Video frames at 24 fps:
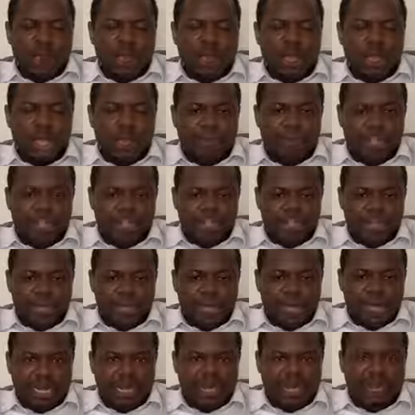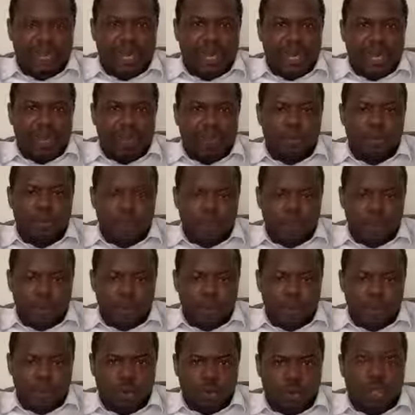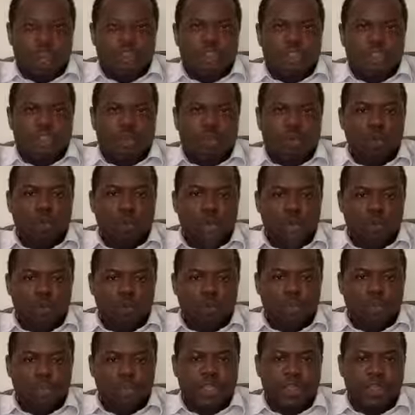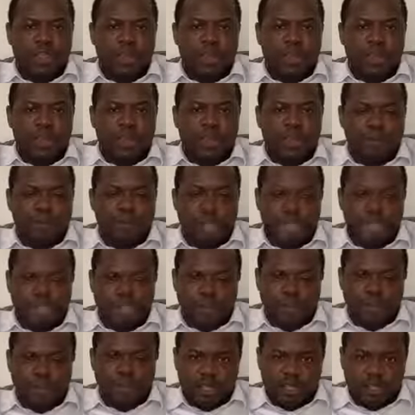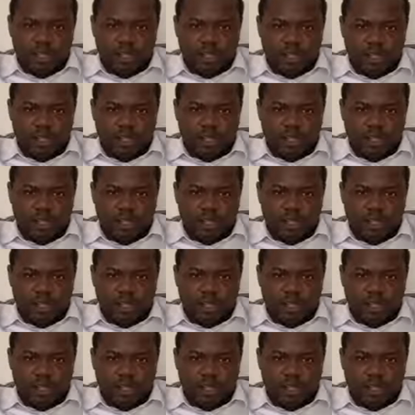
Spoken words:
Baby journalist and Bosco, the $1.3 million